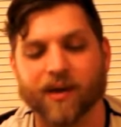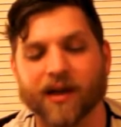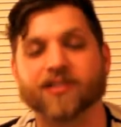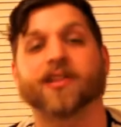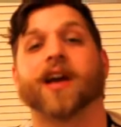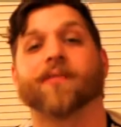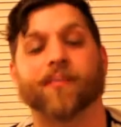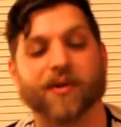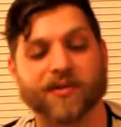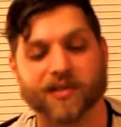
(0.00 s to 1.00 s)
I actually haven't
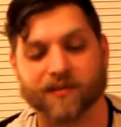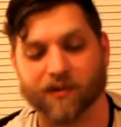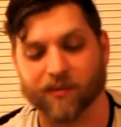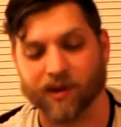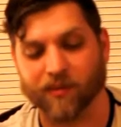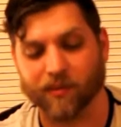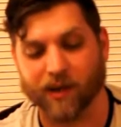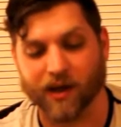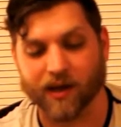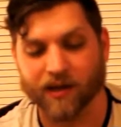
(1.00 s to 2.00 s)
purchased from there, but my